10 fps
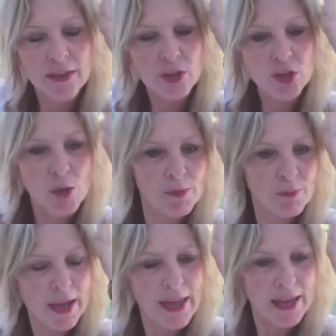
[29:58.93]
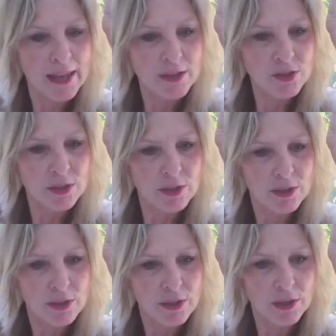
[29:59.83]
And the top of my head
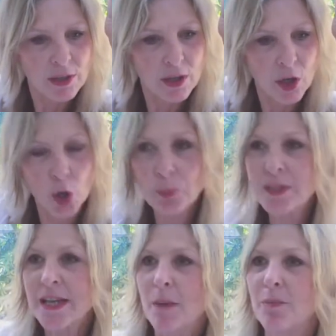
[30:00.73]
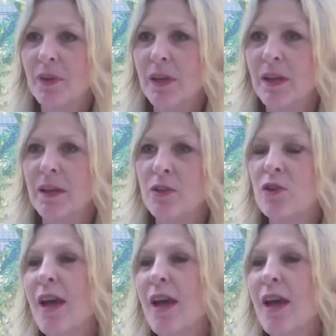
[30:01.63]
opened up. You